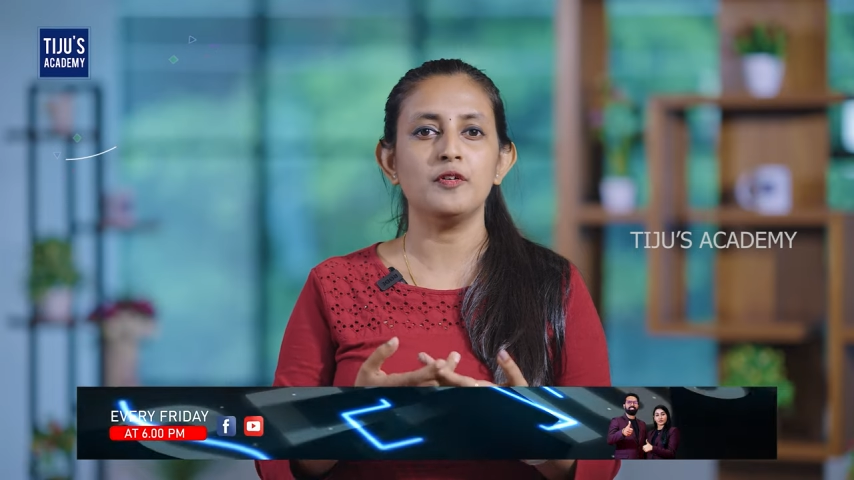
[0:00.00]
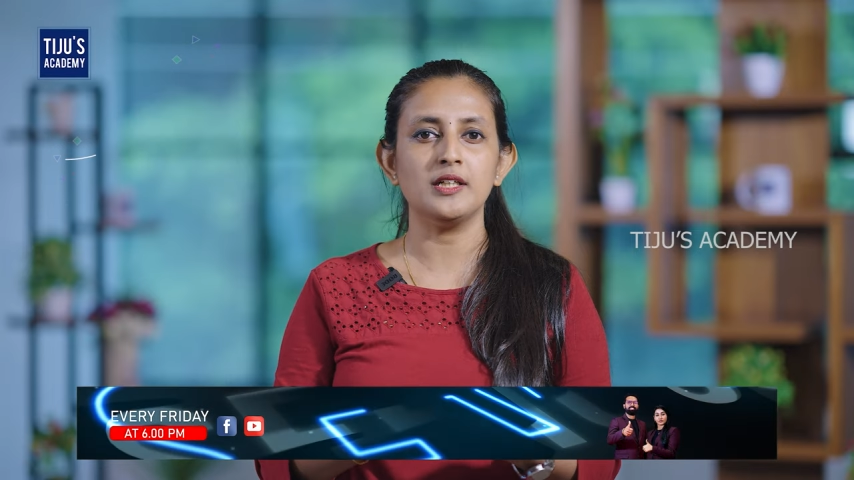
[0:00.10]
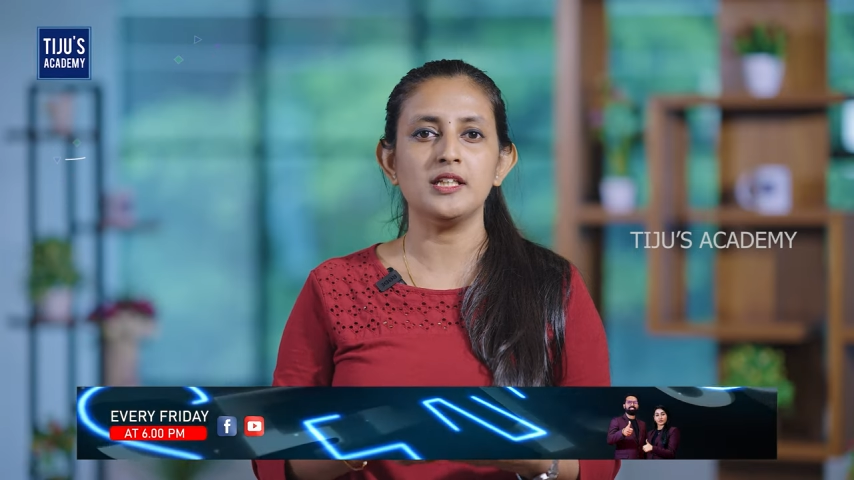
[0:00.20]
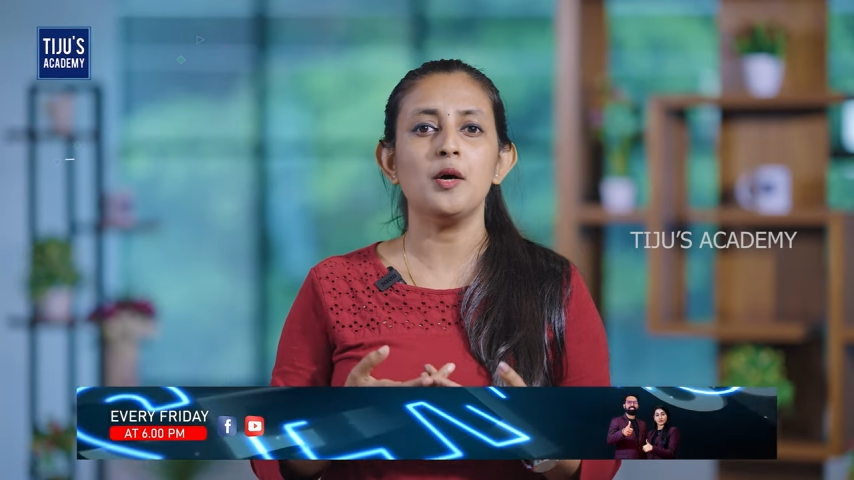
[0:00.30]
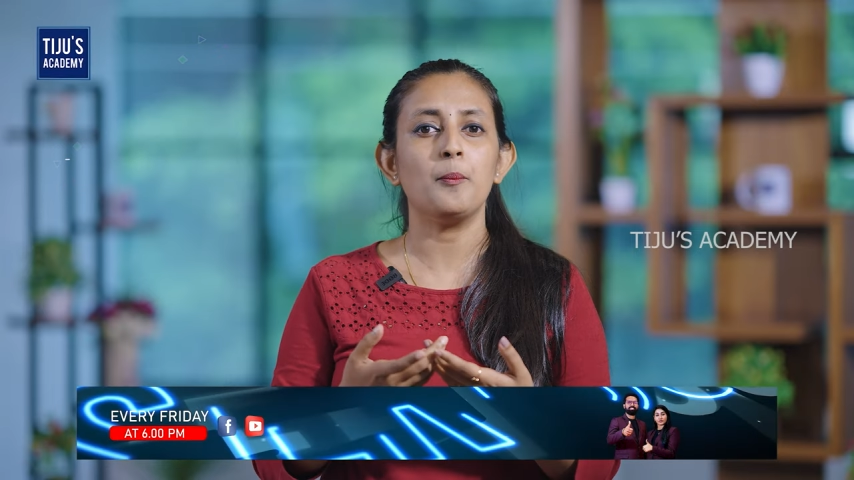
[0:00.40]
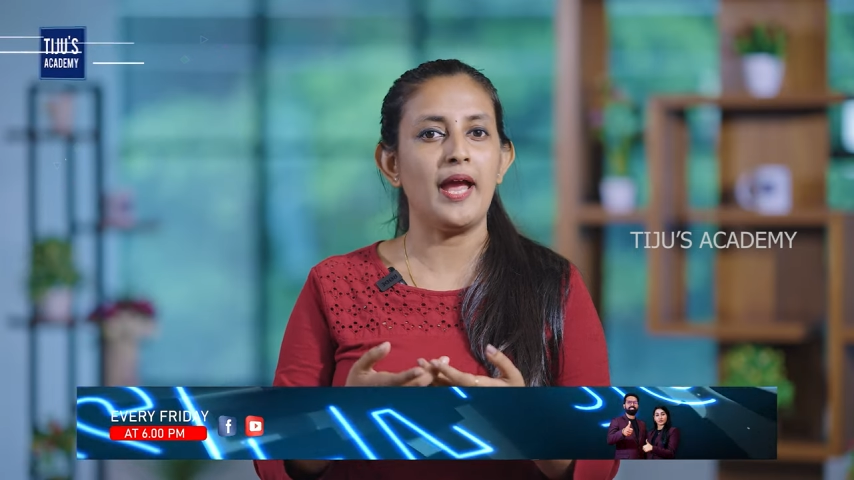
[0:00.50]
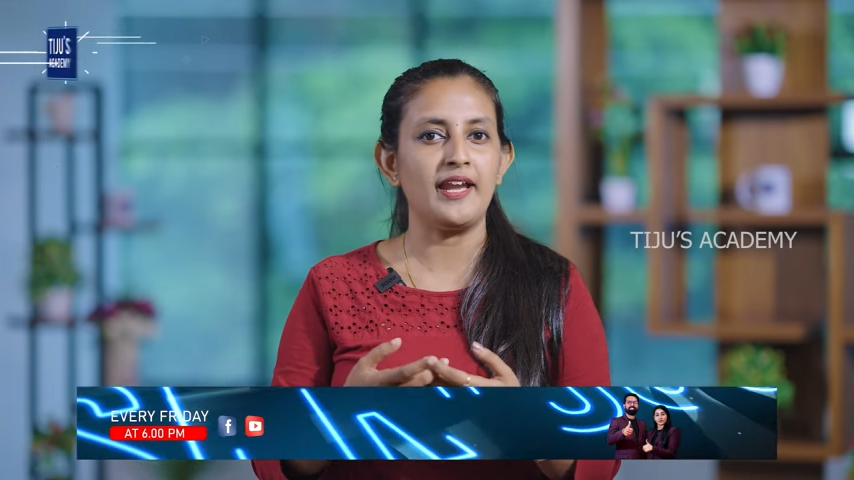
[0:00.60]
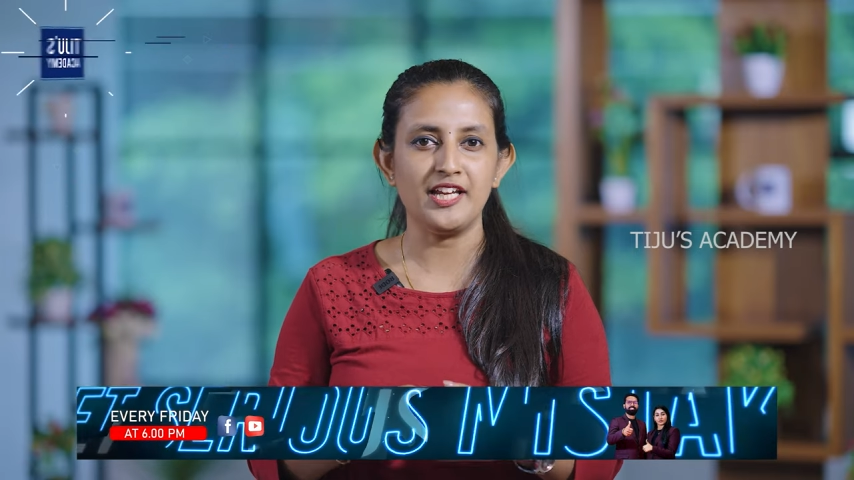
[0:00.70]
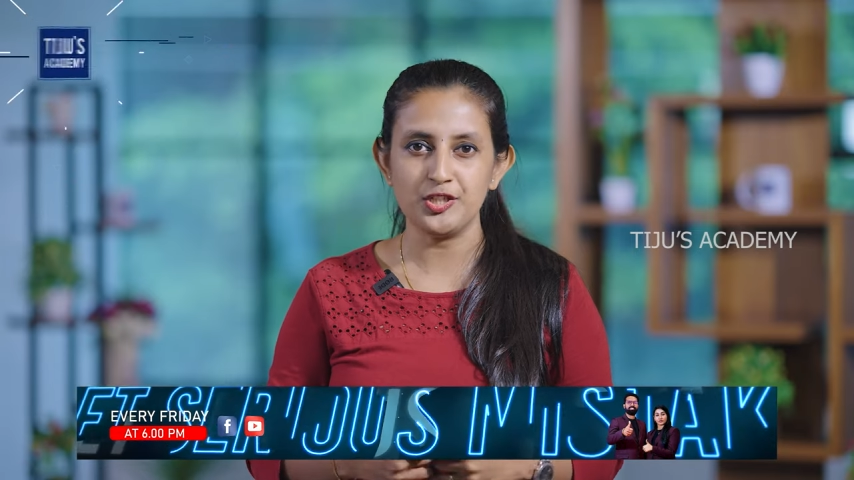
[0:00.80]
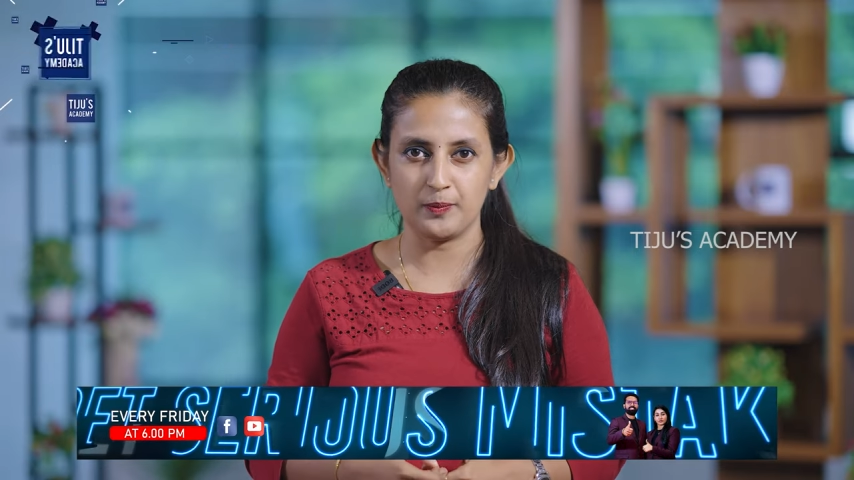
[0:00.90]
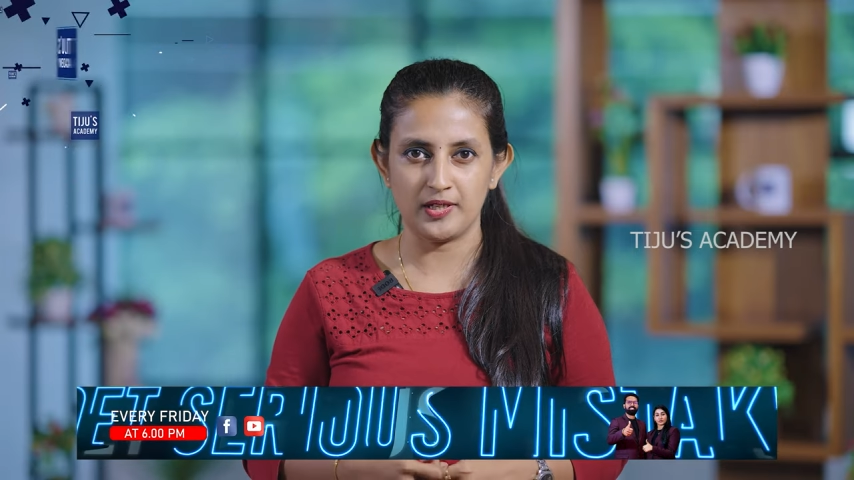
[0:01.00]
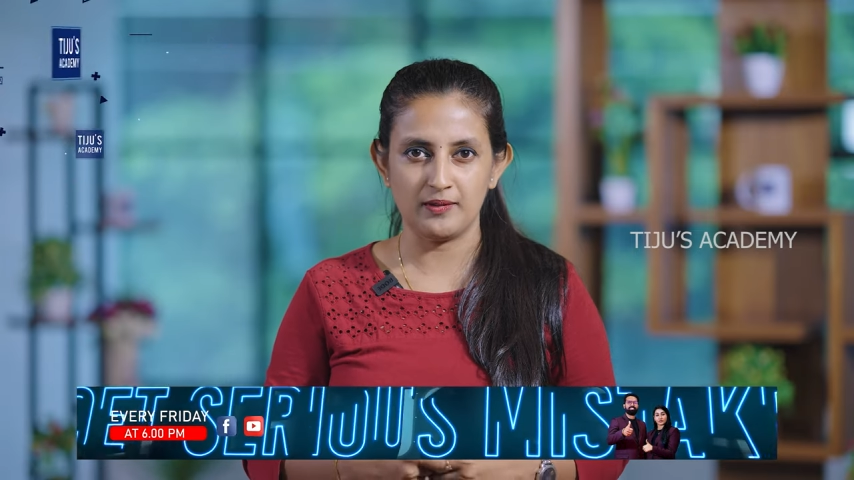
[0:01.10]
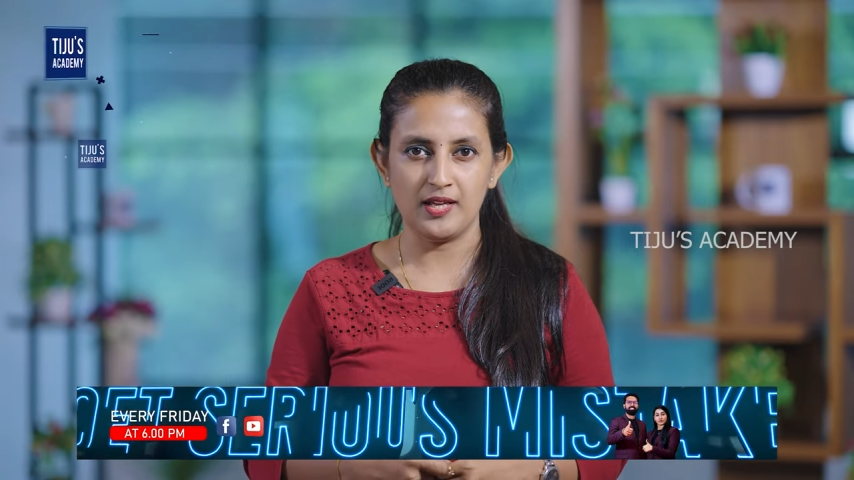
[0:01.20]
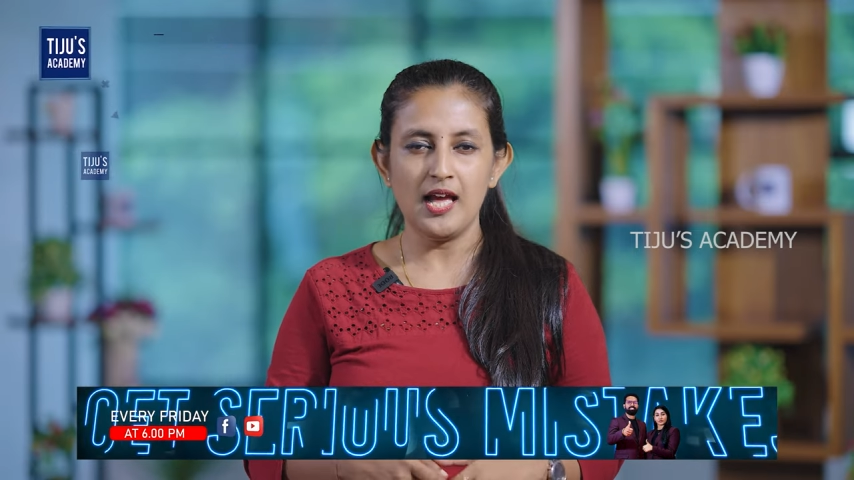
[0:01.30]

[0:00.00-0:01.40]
further management.